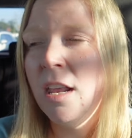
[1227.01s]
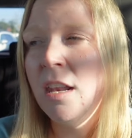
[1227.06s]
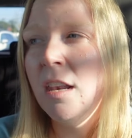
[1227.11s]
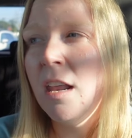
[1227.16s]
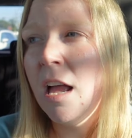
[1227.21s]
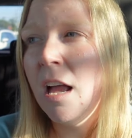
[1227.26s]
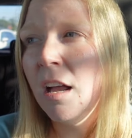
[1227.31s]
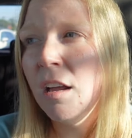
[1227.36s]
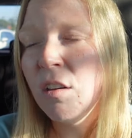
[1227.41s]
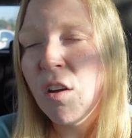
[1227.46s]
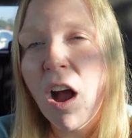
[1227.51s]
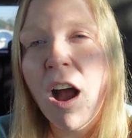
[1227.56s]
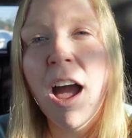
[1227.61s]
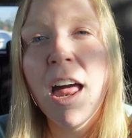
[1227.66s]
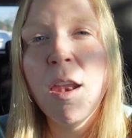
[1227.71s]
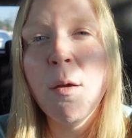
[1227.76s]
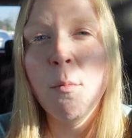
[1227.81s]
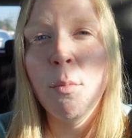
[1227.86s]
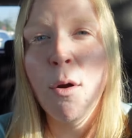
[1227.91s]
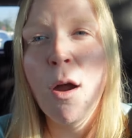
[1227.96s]
And
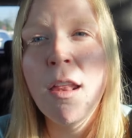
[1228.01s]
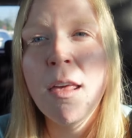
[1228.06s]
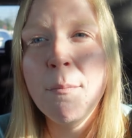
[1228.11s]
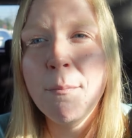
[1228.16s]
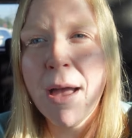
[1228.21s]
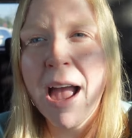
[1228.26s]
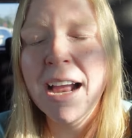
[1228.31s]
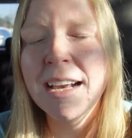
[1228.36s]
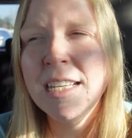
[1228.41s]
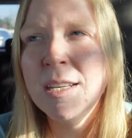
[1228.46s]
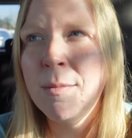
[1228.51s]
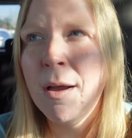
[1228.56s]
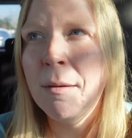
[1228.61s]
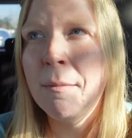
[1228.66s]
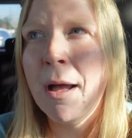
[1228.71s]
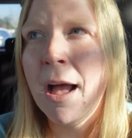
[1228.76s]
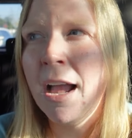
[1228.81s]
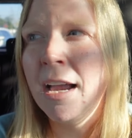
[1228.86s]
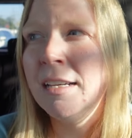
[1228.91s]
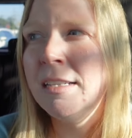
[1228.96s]
God brought it back to my
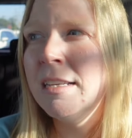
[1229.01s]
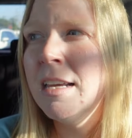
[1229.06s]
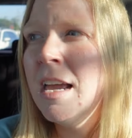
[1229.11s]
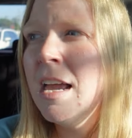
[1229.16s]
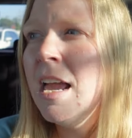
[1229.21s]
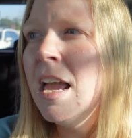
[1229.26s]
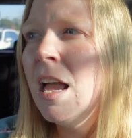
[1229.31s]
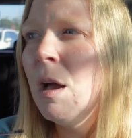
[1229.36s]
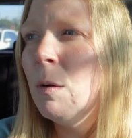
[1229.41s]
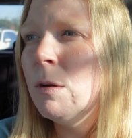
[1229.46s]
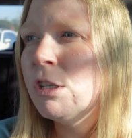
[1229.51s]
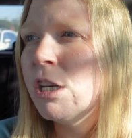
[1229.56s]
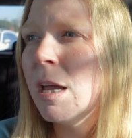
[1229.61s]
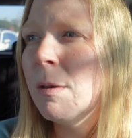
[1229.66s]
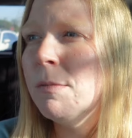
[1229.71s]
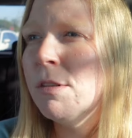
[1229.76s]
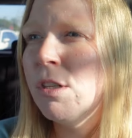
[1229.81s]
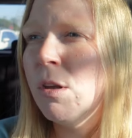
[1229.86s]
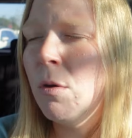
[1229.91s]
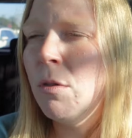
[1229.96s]
mind, which
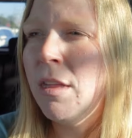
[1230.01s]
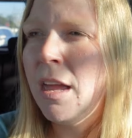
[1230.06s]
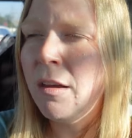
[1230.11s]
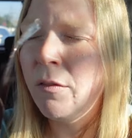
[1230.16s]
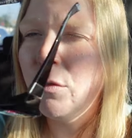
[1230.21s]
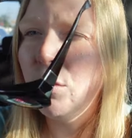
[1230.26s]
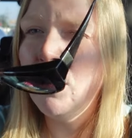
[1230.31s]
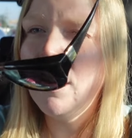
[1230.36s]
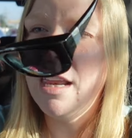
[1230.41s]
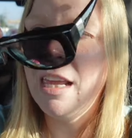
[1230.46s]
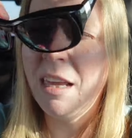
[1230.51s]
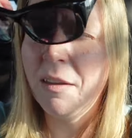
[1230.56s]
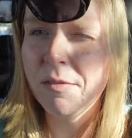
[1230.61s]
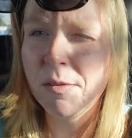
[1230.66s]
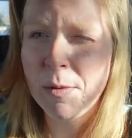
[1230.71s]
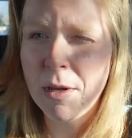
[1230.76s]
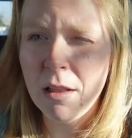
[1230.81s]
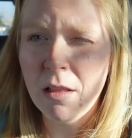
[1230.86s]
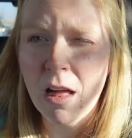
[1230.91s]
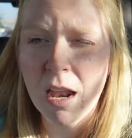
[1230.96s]
I'm so thankful, and it
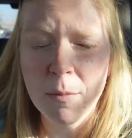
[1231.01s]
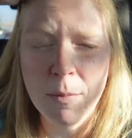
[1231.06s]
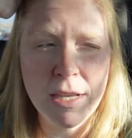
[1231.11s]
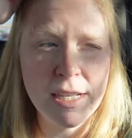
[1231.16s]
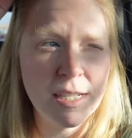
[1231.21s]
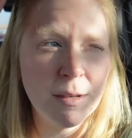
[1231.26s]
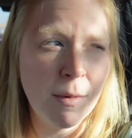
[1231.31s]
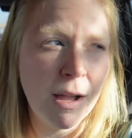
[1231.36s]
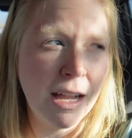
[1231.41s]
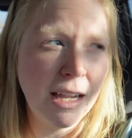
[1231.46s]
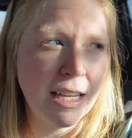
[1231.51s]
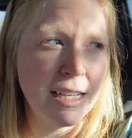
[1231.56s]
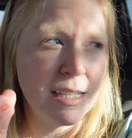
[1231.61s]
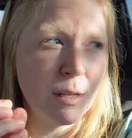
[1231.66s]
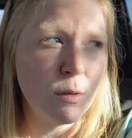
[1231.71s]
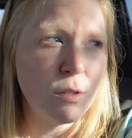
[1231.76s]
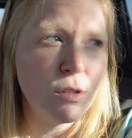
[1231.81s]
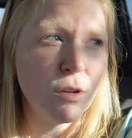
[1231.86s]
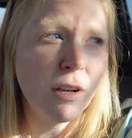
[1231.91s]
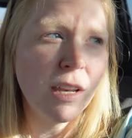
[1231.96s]
gives me a lot of peace of mind because
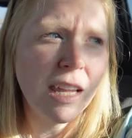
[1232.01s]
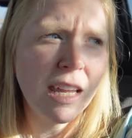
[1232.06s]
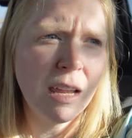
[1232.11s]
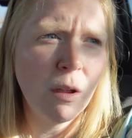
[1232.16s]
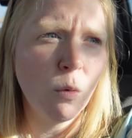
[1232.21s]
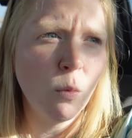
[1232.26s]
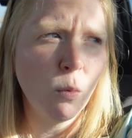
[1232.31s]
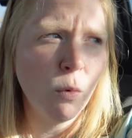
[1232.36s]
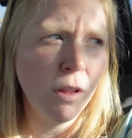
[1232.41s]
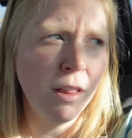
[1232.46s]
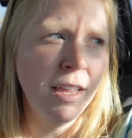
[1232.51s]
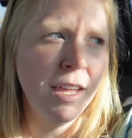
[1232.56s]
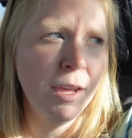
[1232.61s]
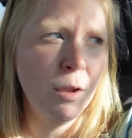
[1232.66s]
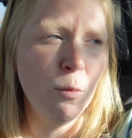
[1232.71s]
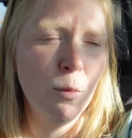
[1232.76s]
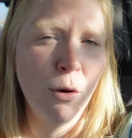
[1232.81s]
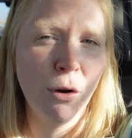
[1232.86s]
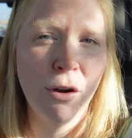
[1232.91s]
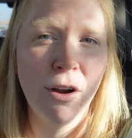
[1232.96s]
I was starting to get really
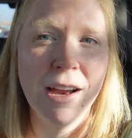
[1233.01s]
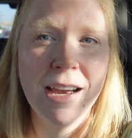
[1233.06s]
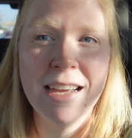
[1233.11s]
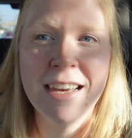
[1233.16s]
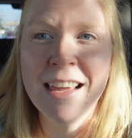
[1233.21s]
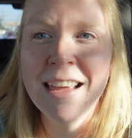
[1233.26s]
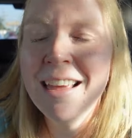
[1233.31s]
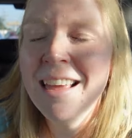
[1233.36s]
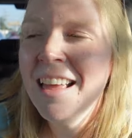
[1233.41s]
worried.